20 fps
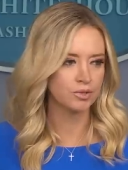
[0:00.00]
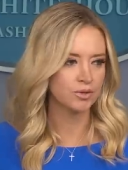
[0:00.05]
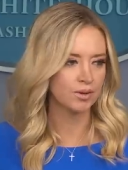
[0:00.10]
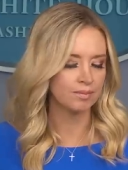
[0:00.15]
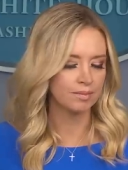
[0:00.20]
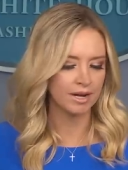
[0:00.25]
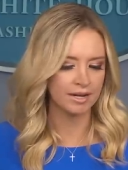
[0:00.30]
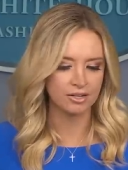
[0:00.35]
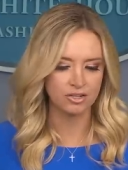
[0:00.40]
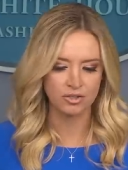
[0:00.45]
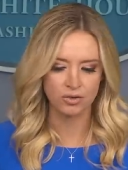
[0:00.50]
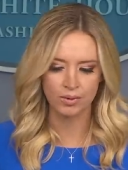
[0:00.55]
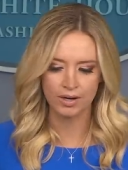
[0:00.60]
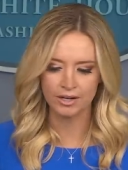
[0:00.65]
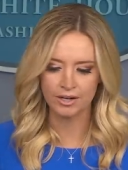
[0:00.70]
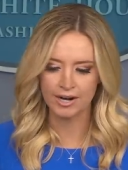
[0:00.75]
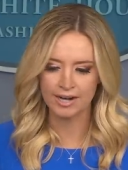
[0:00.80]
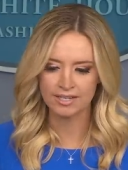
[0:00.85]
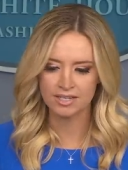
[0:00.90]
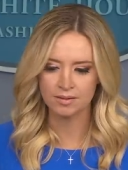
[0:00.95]
so I'm not sure why
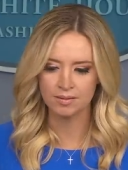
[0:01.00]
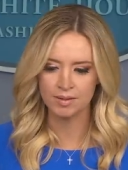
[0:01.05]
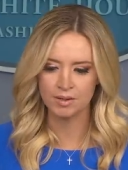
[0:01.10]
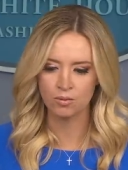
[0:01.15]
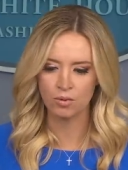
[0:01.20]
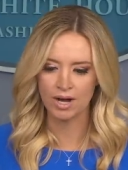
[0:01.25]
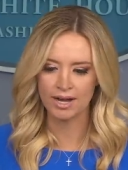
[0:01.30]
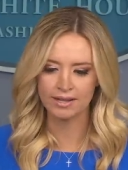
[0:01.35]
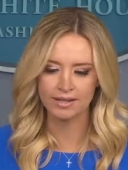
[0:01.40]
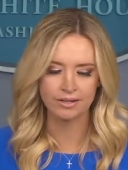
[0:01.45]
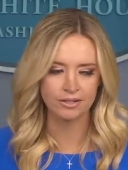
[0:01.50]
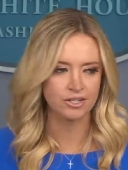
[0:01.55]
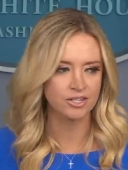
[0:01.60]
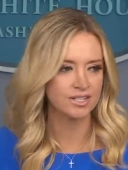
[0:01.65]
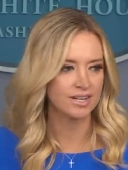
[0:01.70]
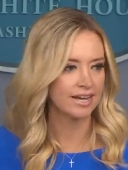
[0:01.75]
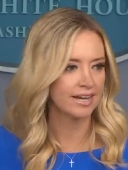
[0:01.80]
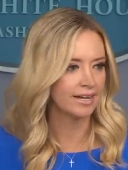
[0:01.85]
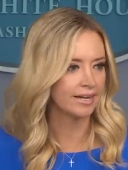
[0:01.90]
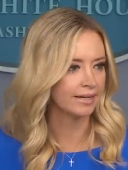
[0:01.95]
you're asking me why they're
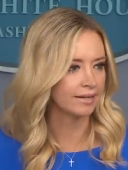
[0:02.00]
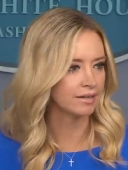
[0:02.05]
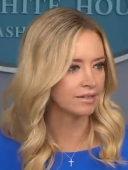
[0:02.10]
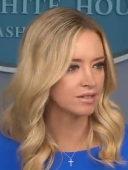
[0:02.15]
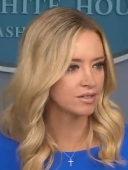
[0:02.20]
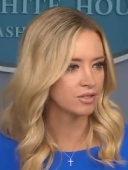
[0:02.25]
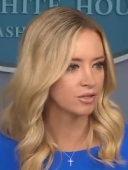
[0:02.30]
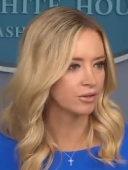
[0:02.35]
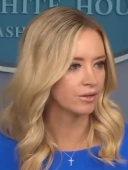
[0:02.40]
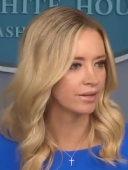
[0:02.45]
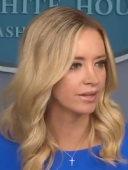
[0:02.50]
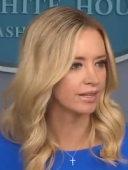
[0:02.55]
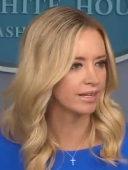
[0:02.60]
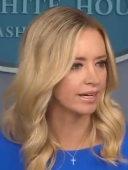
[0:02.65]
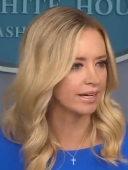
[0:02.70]
saying a certain thing.